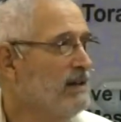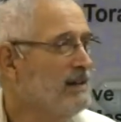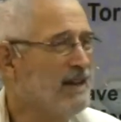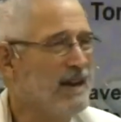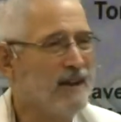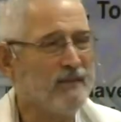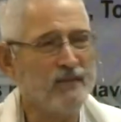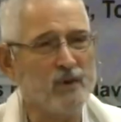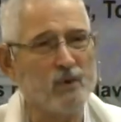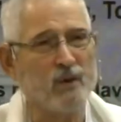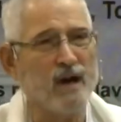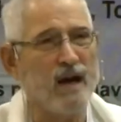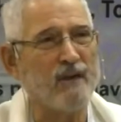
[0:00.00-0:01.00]
you can't
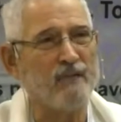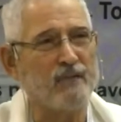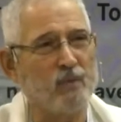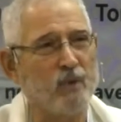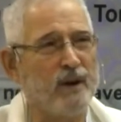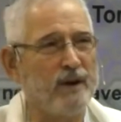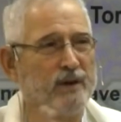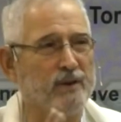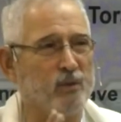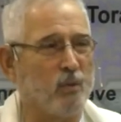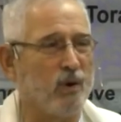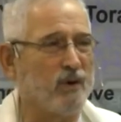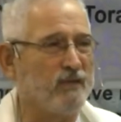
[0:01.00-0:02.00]
view God from the way that the
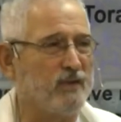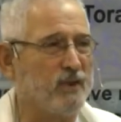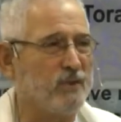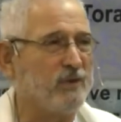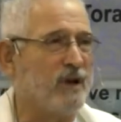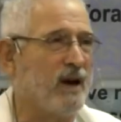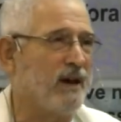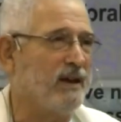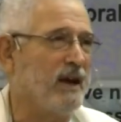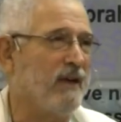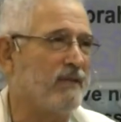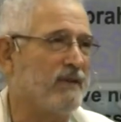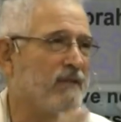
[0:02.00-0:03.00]
world views God. You
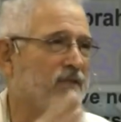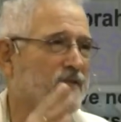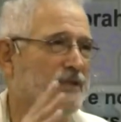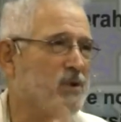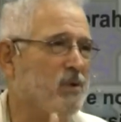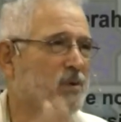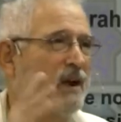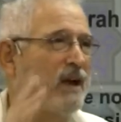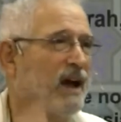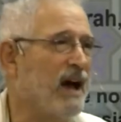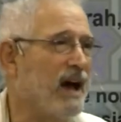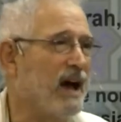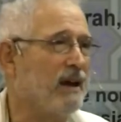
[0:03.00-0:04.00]
have to view
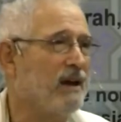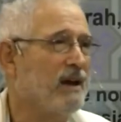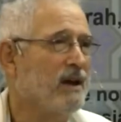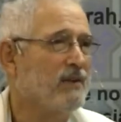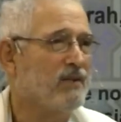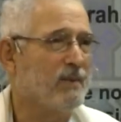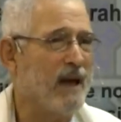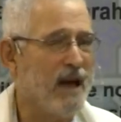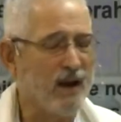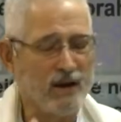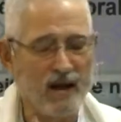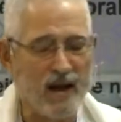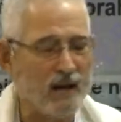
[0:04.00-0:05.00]
God from
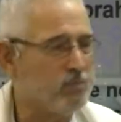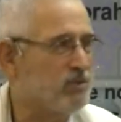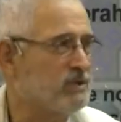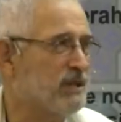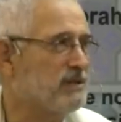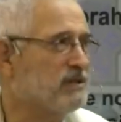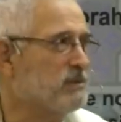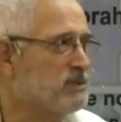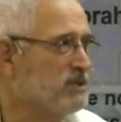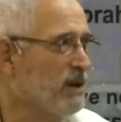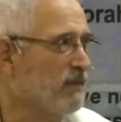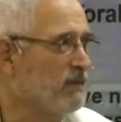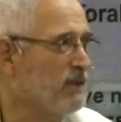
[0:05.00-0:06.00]
how God presents
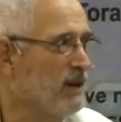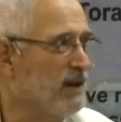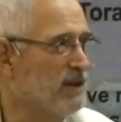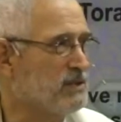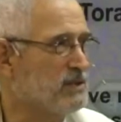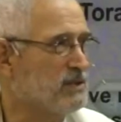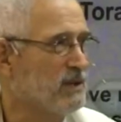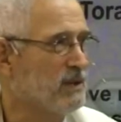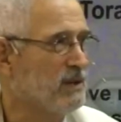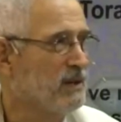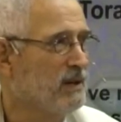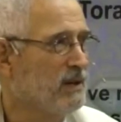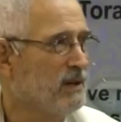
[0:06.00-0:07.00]
himself to us.
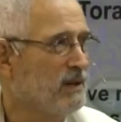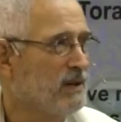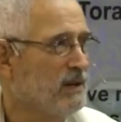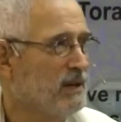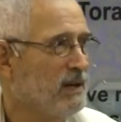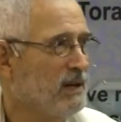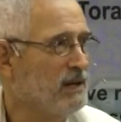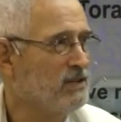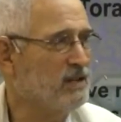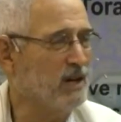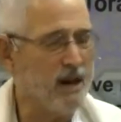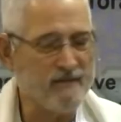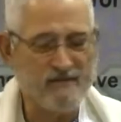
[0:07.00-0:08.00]
He's
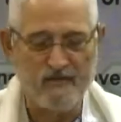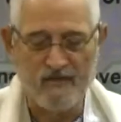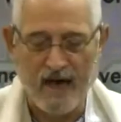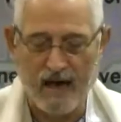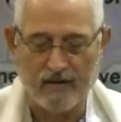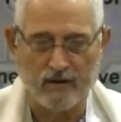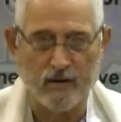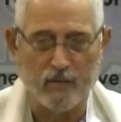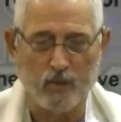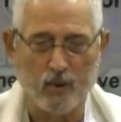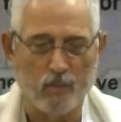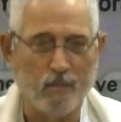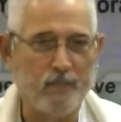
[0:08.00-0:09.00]
an
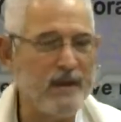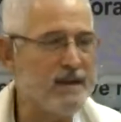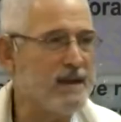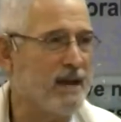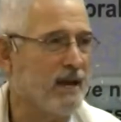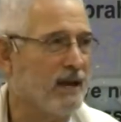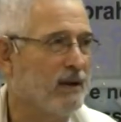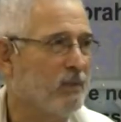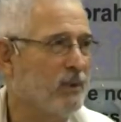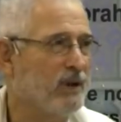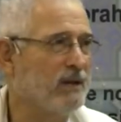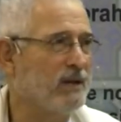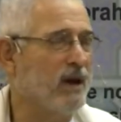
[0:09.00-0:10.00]
unfathomable being.
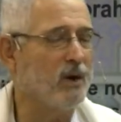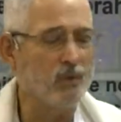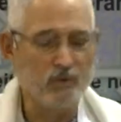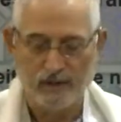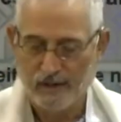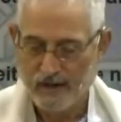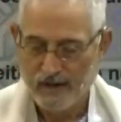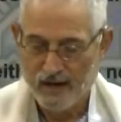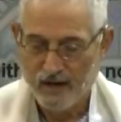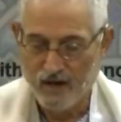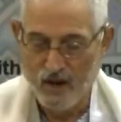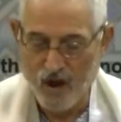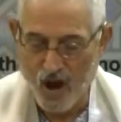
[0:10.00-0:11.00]
We don't
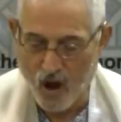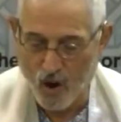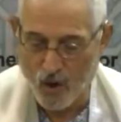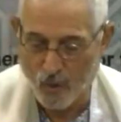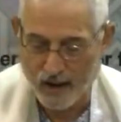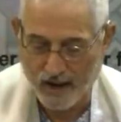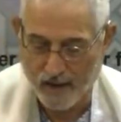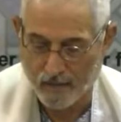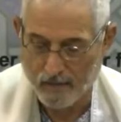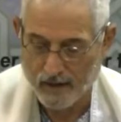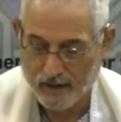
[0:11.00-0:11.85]
know him.